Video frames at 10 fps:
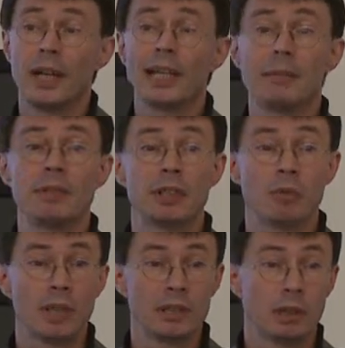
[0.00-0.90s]
eliminate the
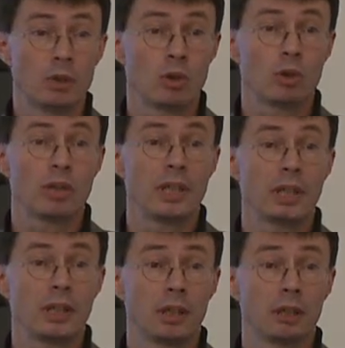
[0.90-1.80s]
ones that you don't think
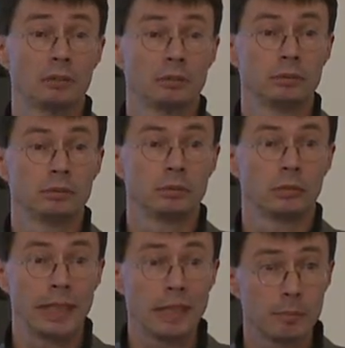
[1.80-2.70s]
are
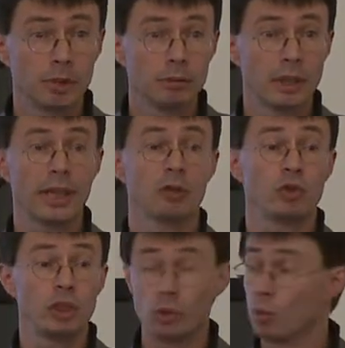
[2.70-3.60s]
reliable, and
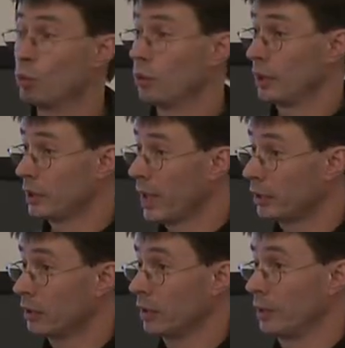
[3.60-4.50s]
redo the
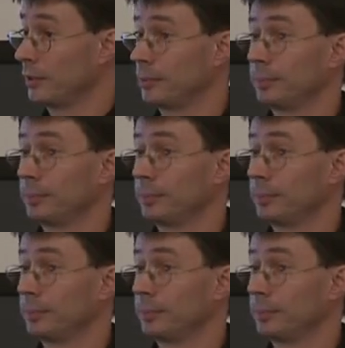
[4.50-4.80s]
exercise.